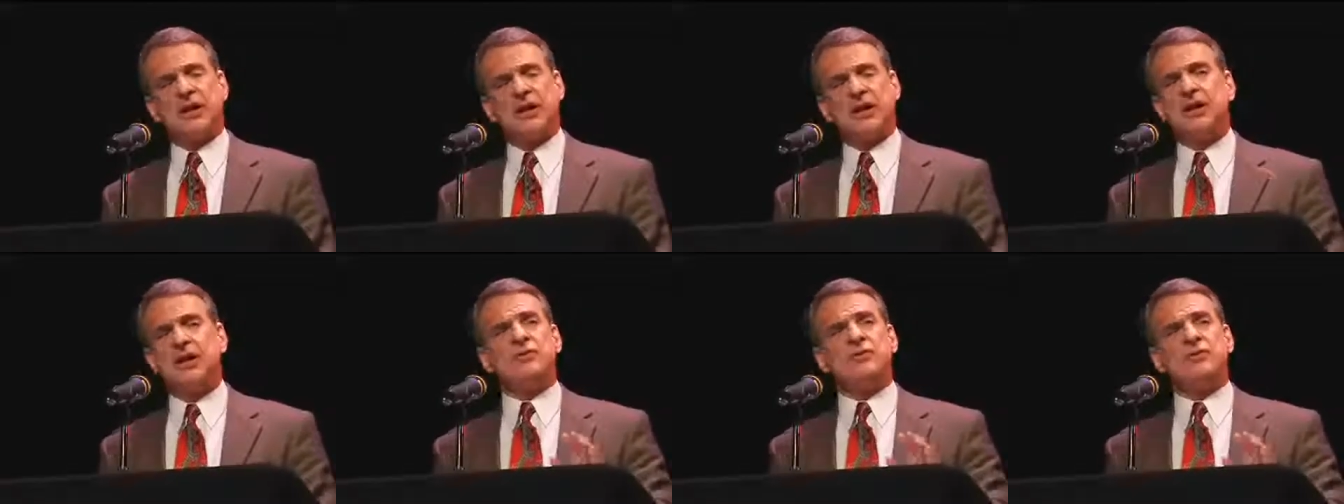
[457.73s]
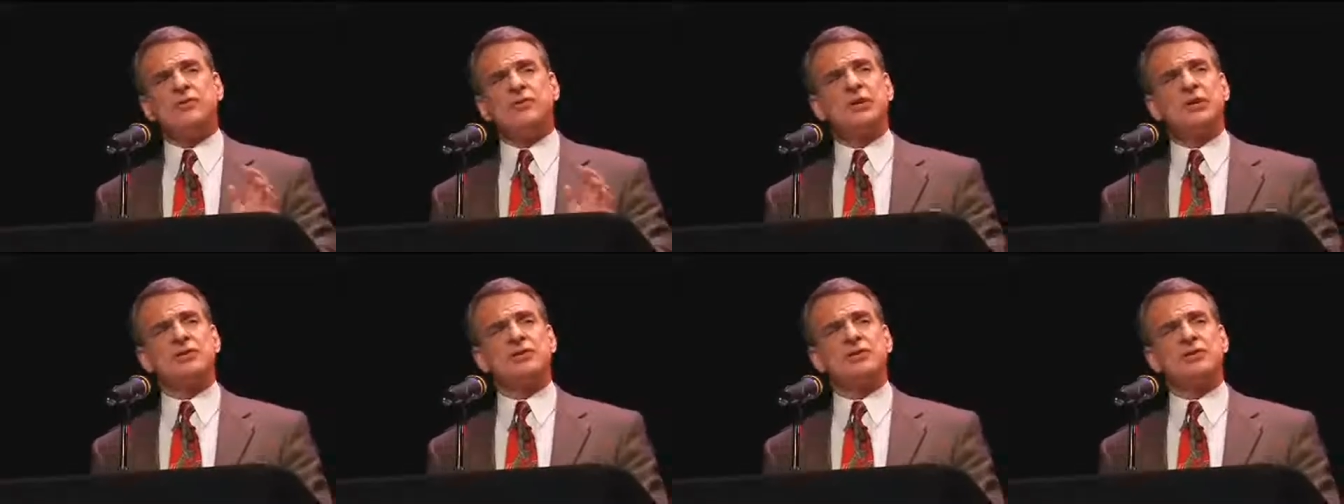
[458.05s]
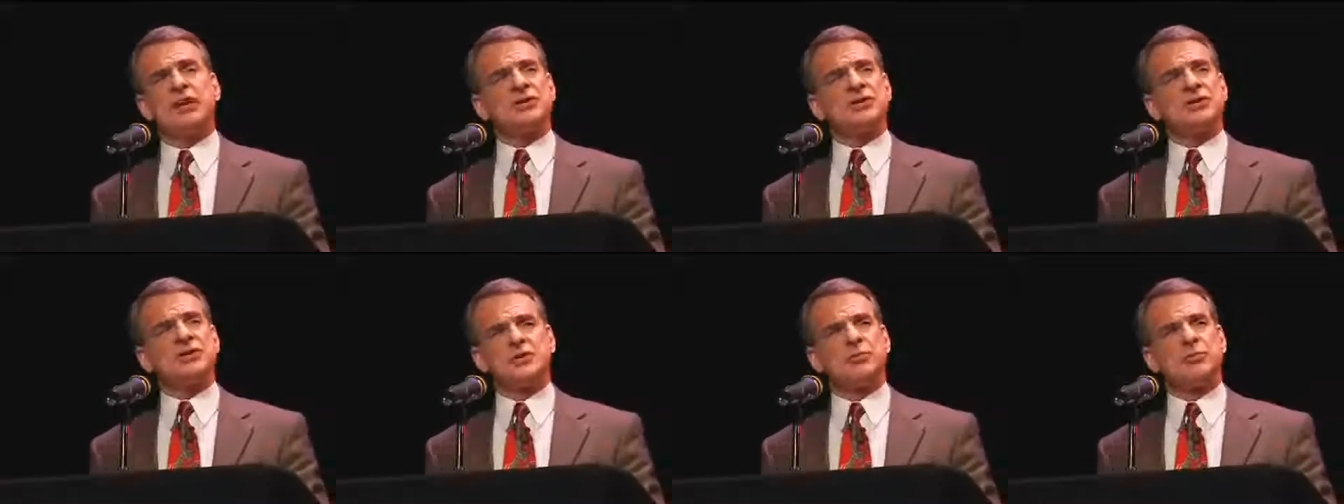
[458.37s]
on an
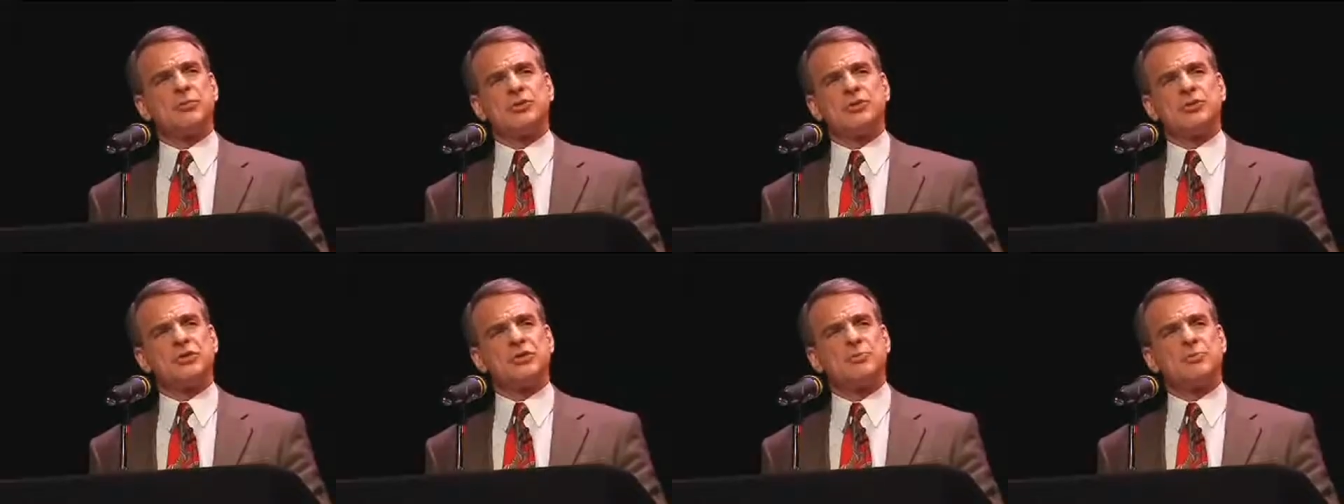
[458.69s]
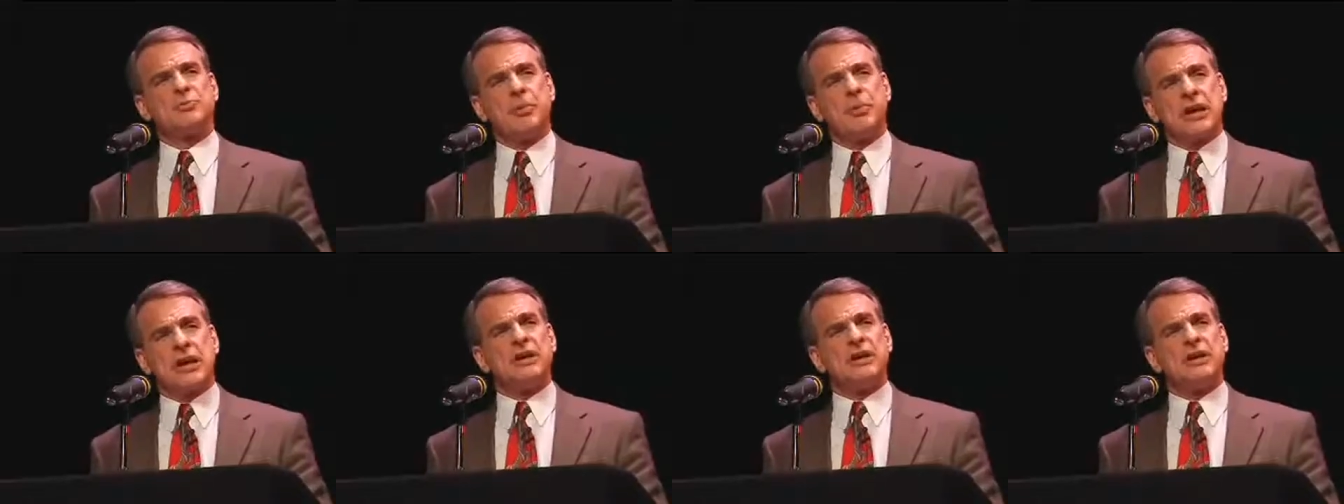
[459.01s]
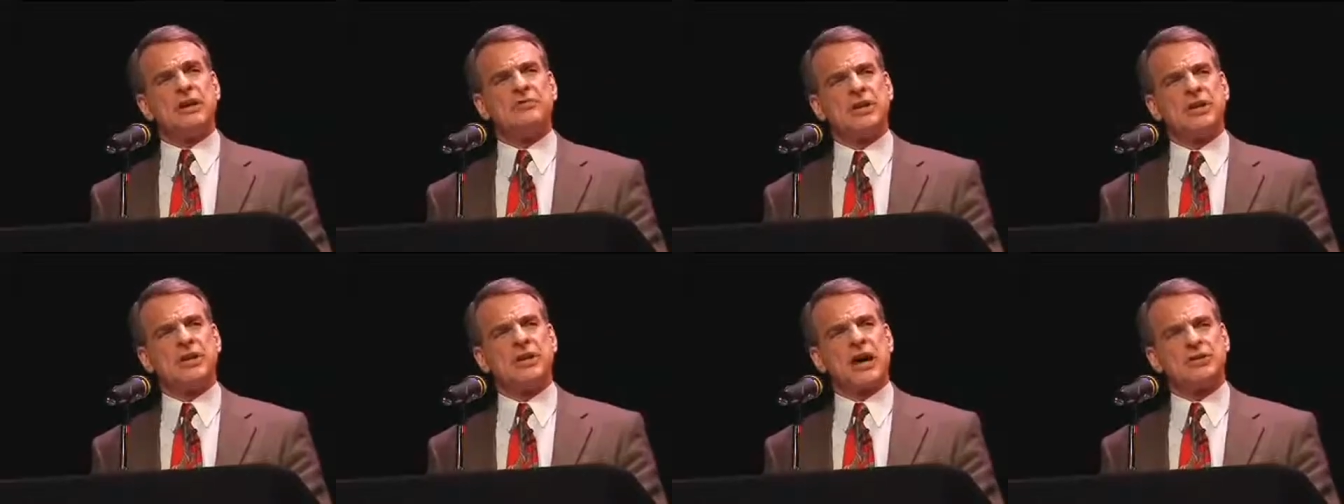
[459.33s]
infinitesimal
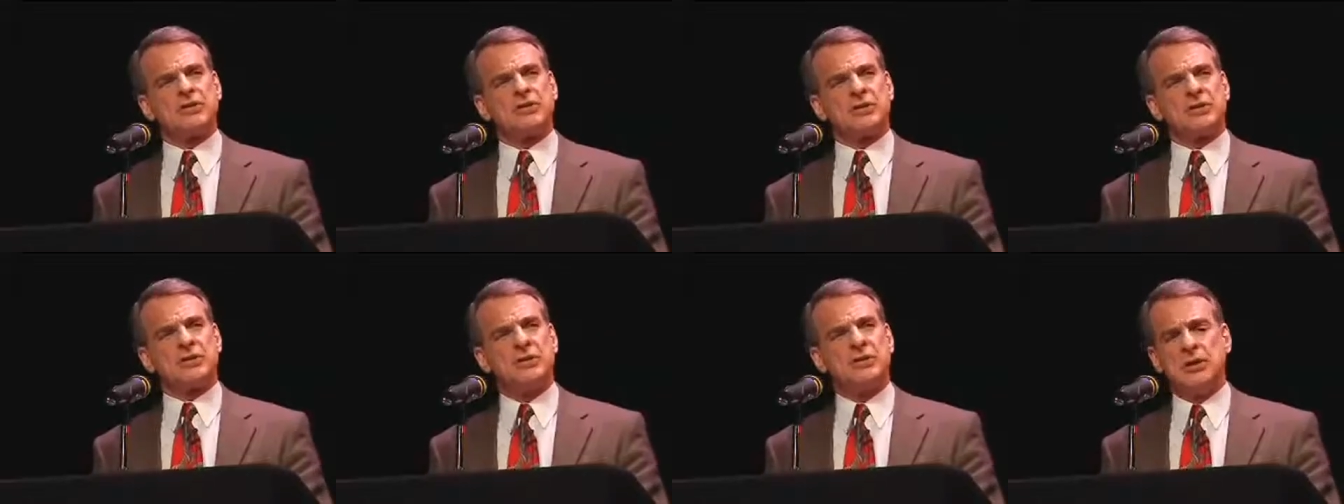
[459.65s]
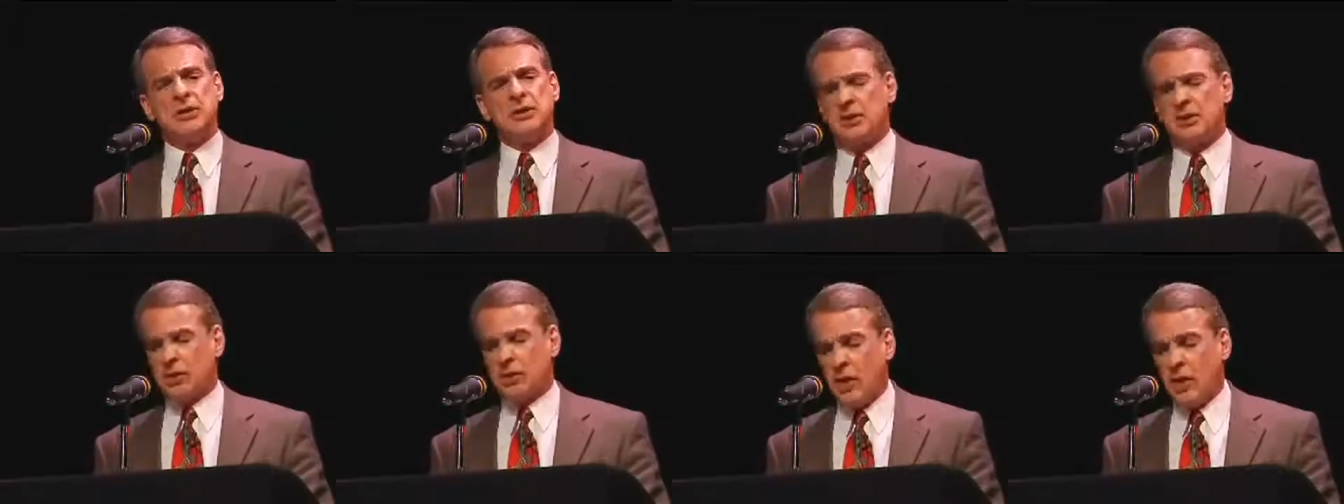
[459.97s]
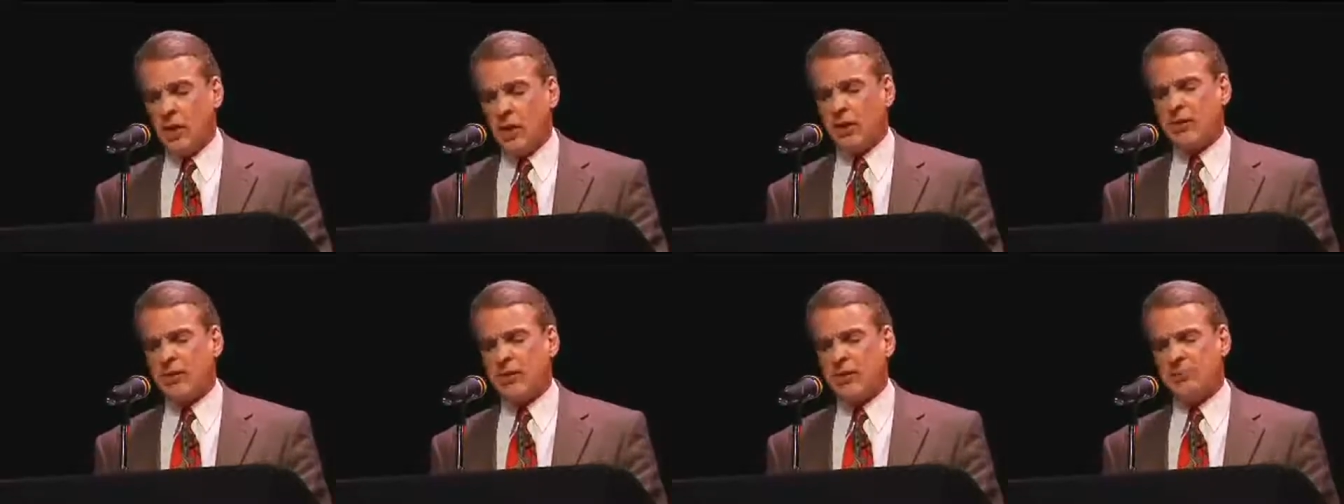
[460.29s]
speck of dust
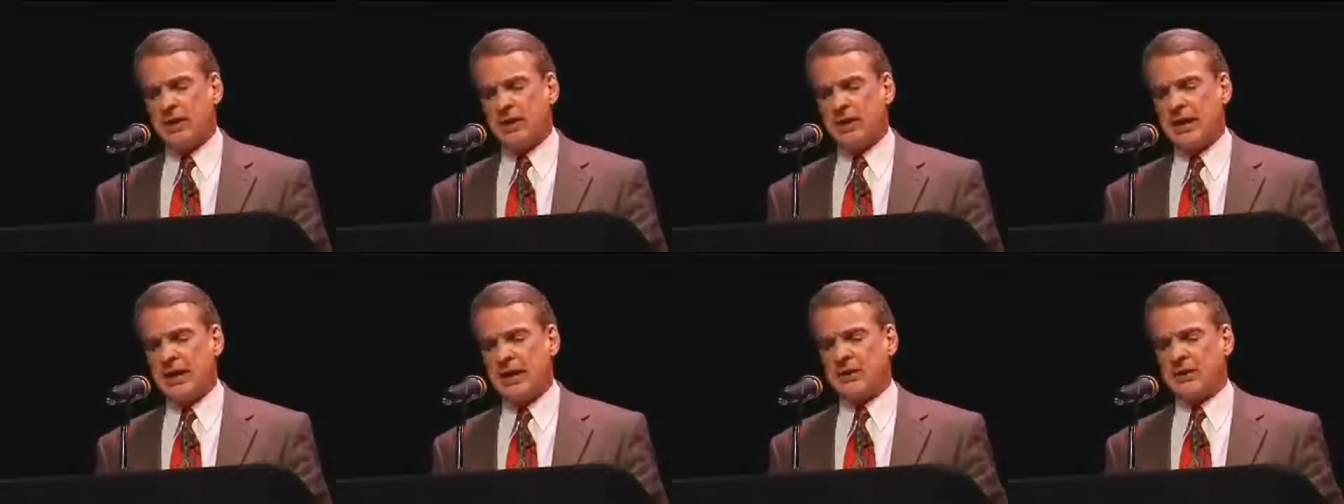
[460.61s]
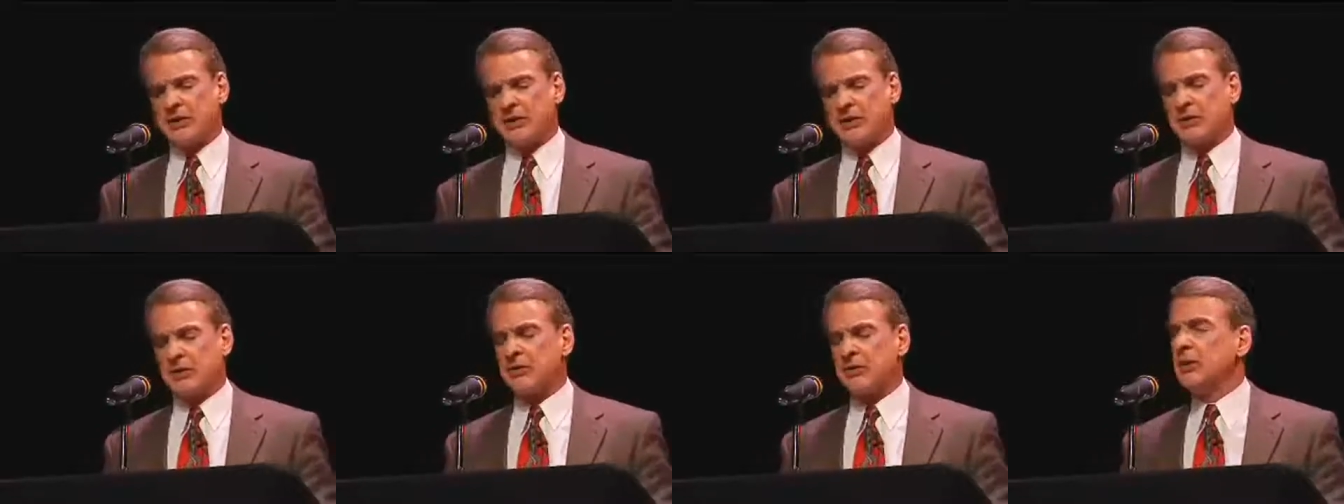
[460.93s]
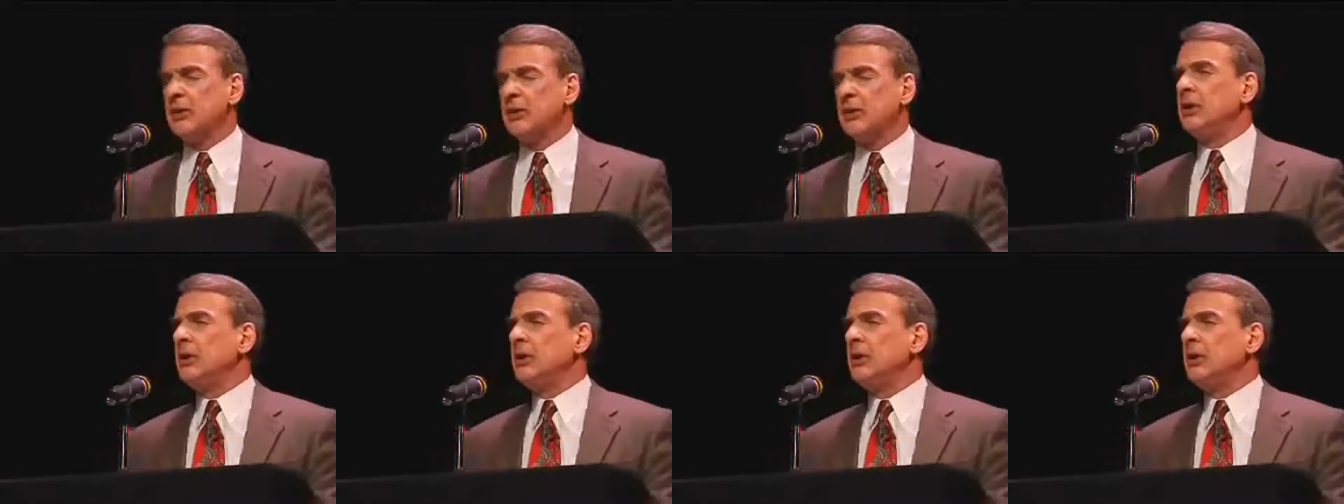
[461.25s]
called the planet
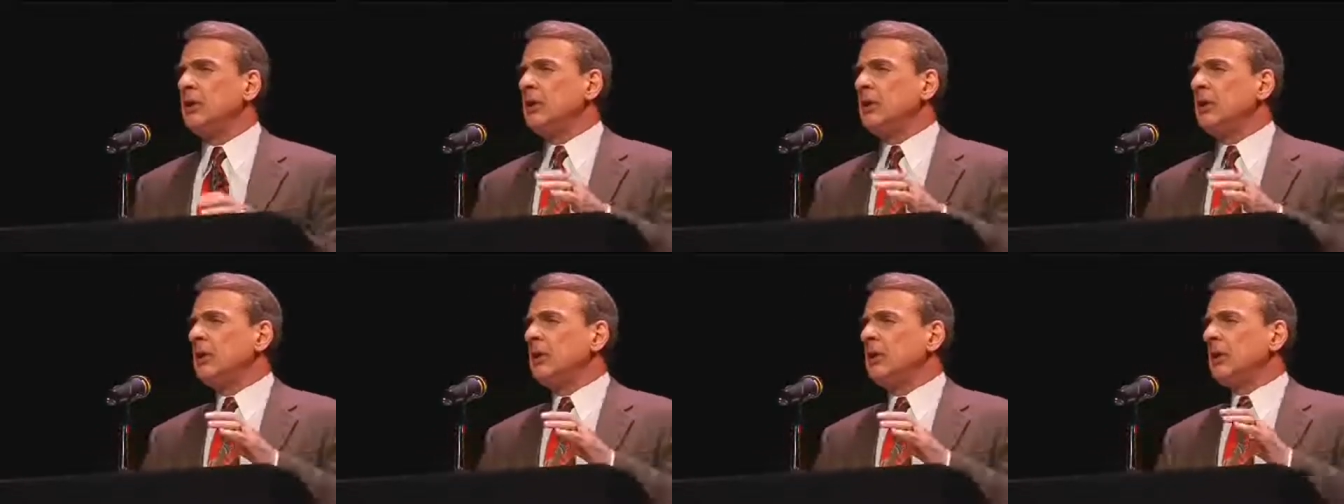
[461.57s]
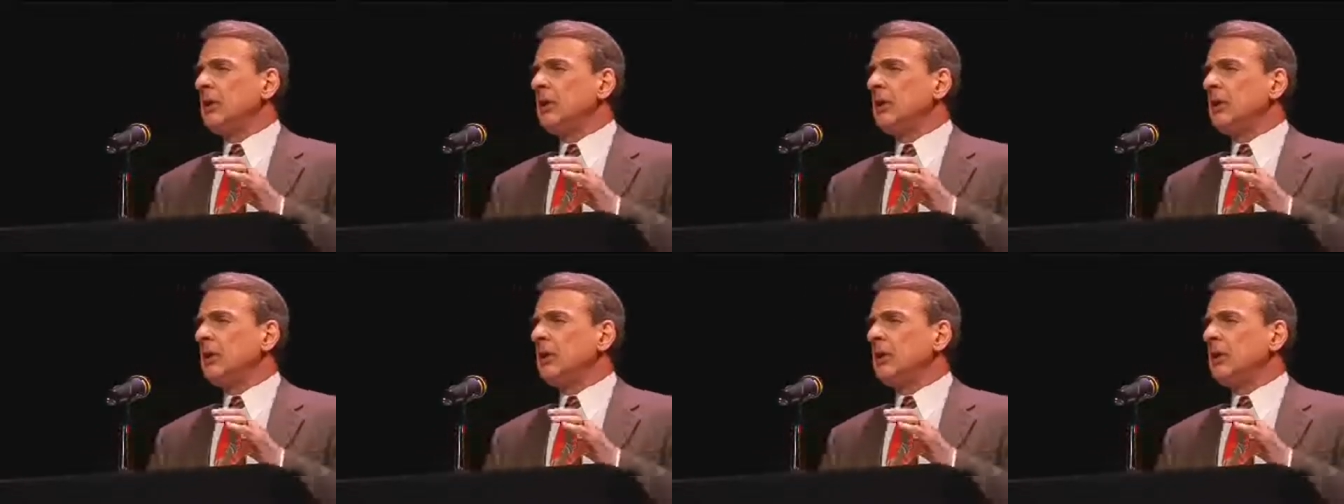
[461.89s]
Earth,